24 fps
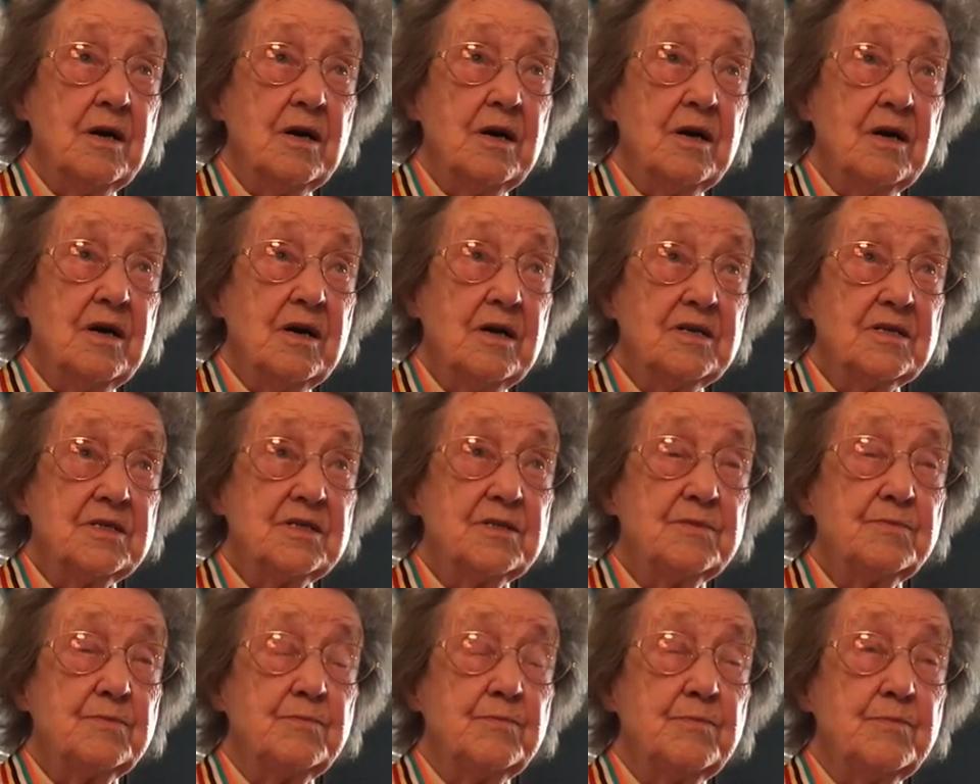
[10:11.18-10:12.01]

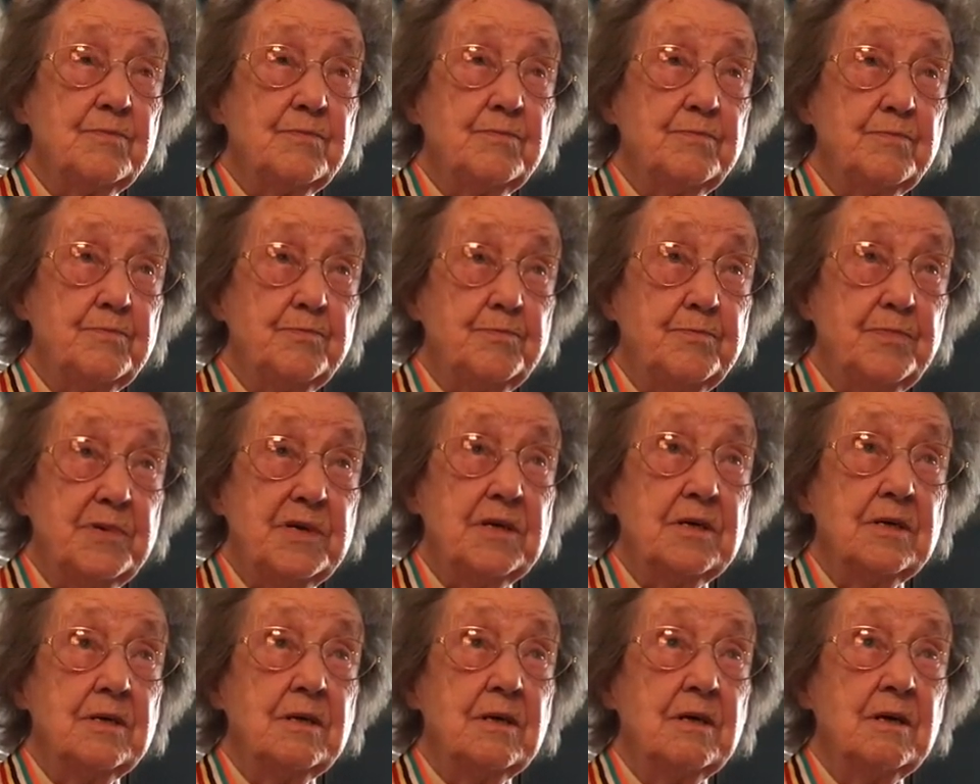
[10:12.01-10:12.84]
has
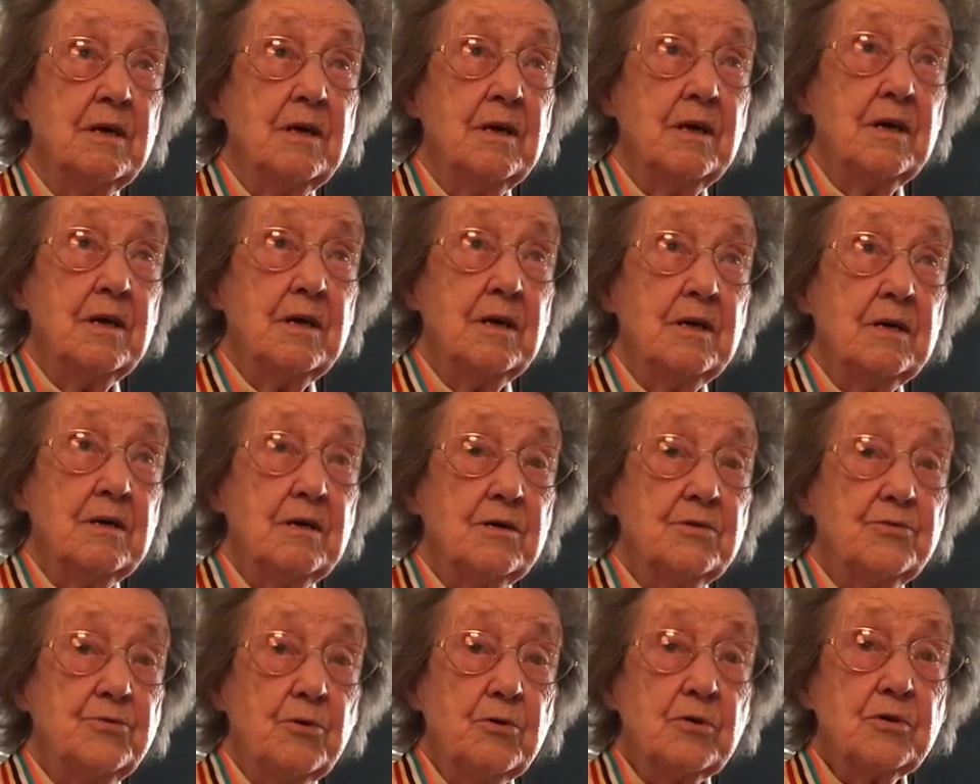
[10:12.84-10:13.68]
been
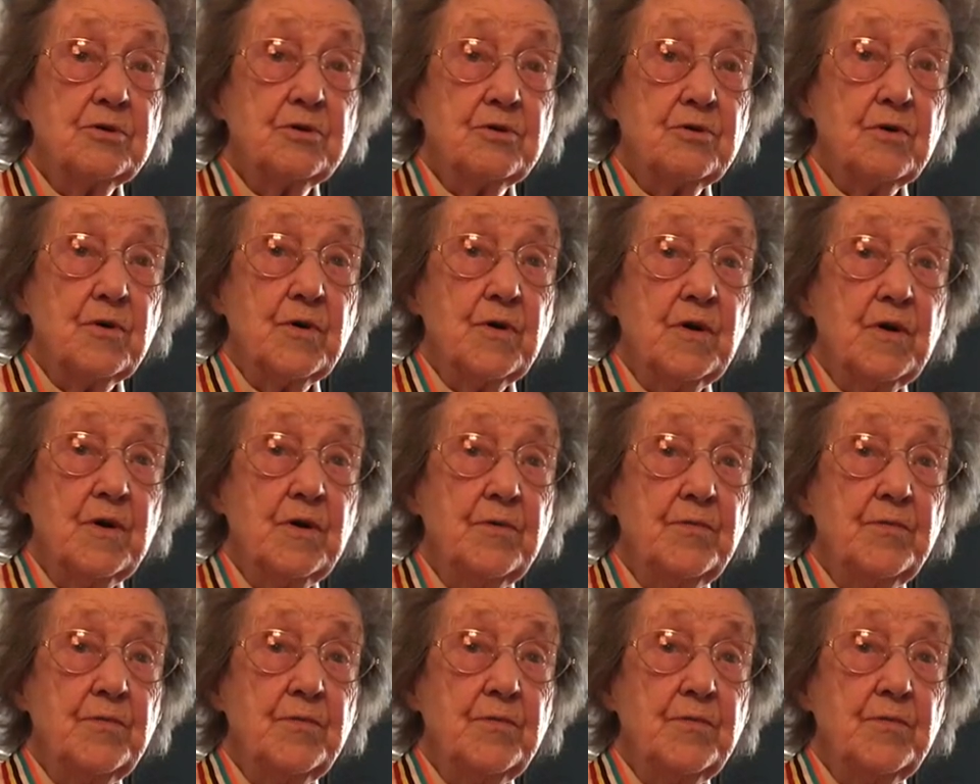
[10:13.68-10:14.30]
a doctor,